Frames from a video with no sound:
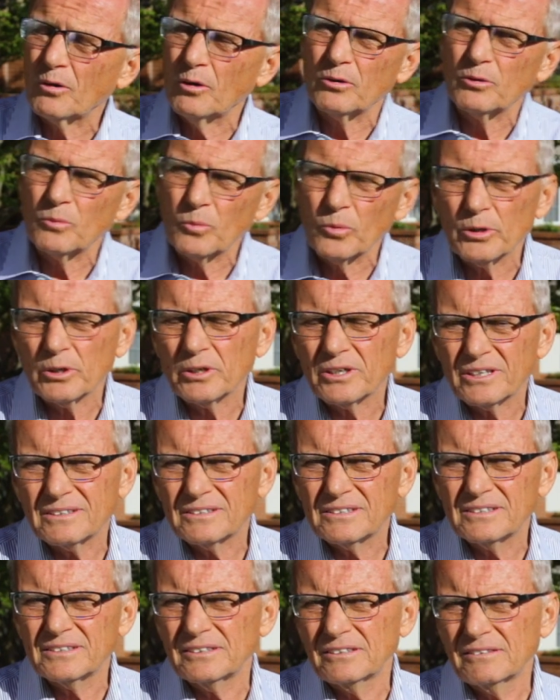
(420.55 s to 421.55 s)
go to work
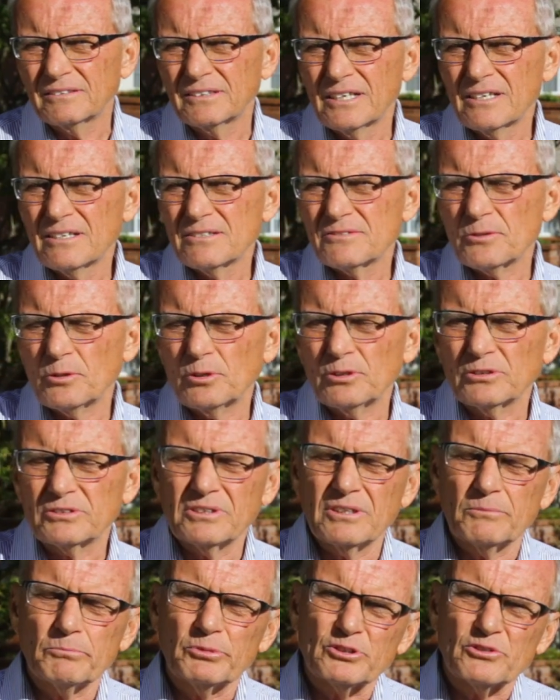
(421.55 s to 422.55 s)
until soil
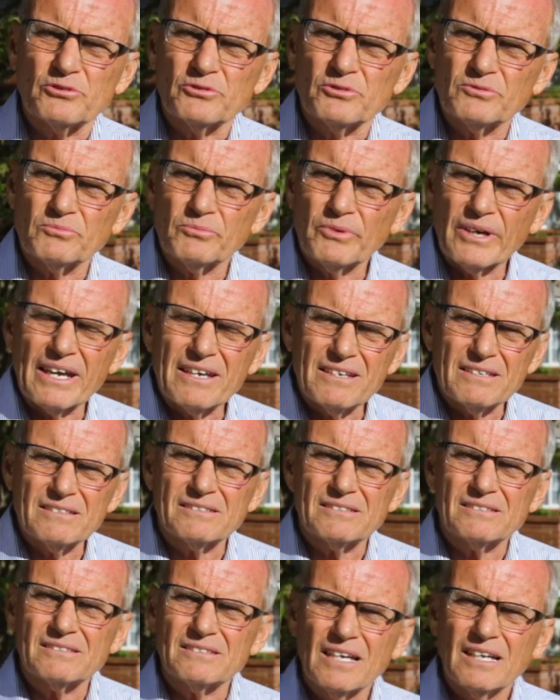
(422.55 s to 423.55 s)
temperatures
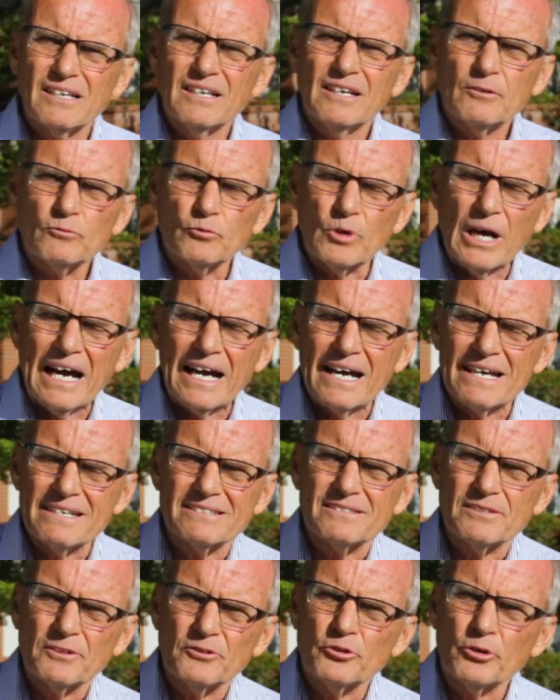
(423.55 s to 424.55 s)

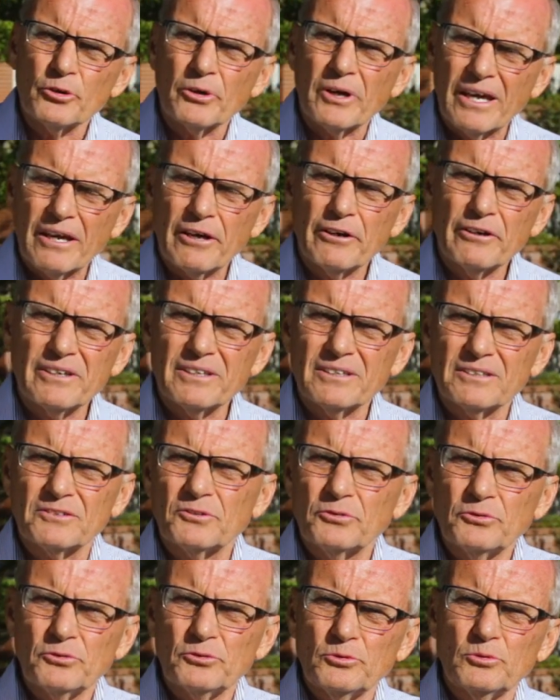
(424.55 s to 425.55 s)
rise in your area
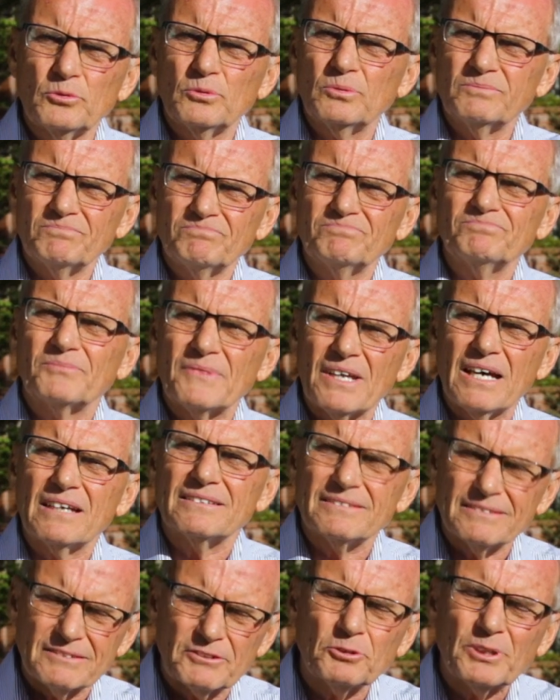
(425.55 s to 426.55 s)
to
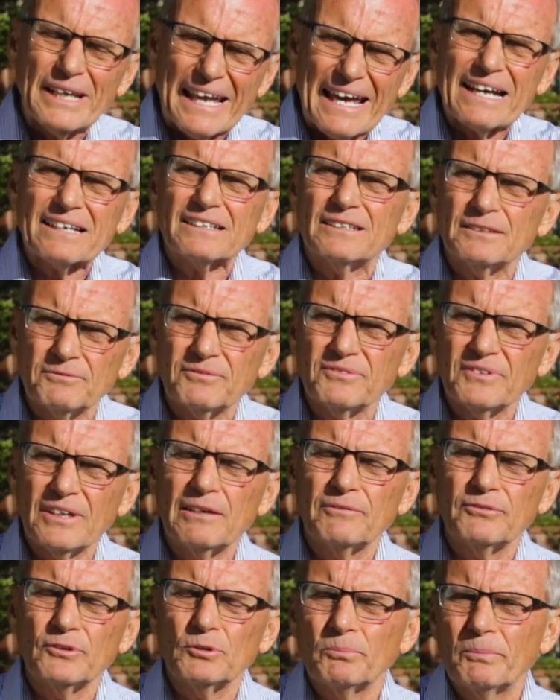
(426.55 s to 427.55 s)
an active
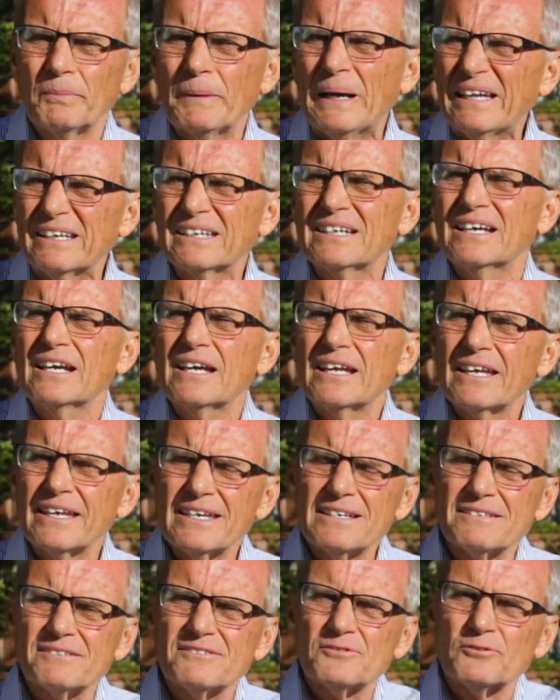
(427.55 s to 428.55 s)
level, but
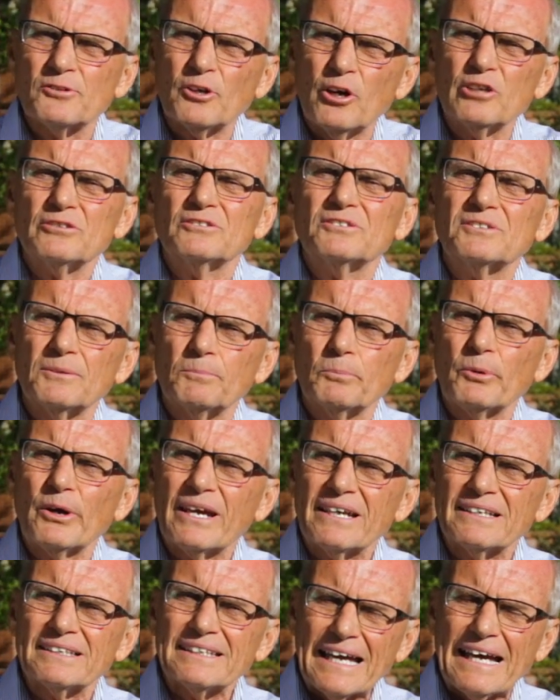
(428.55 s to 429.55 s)
it starts to
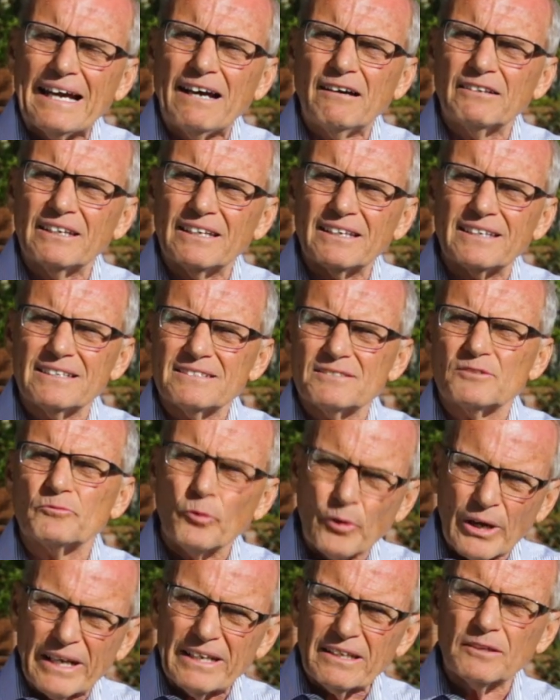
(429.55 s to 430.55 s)
break down, it gets
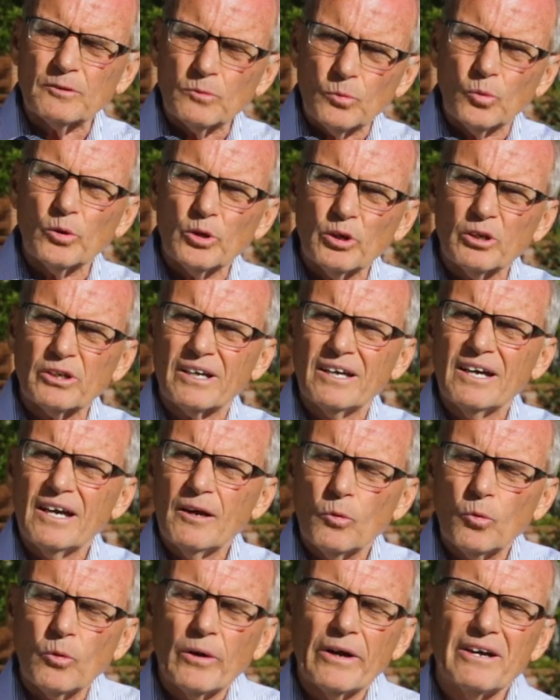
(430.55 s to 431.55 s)
ready to work,
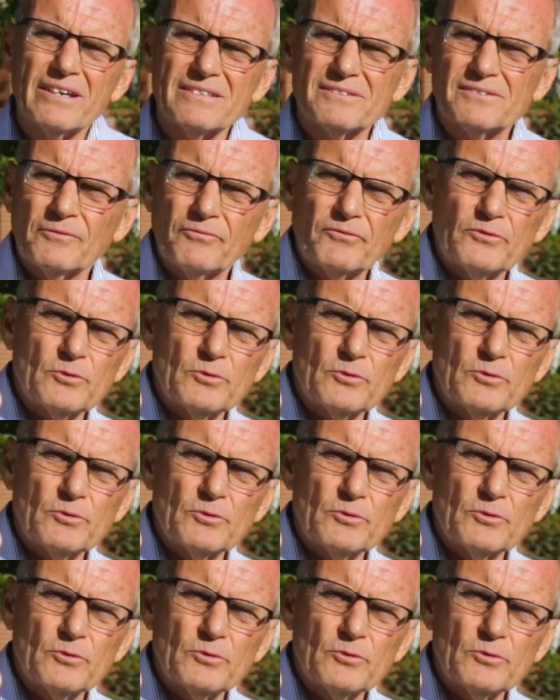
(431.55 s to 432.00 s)
whereas if